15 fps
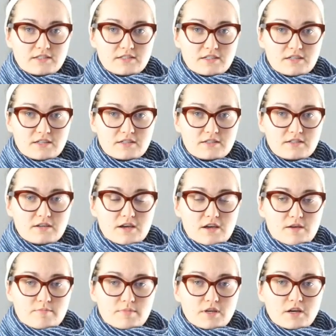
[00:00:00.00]
disease
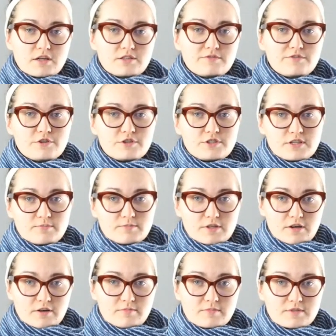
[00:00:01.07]
because of her
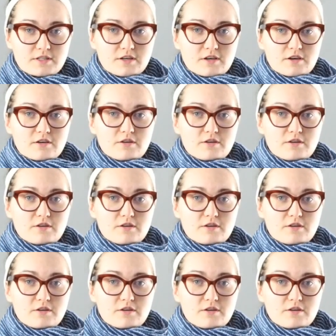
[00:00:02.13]
symptoms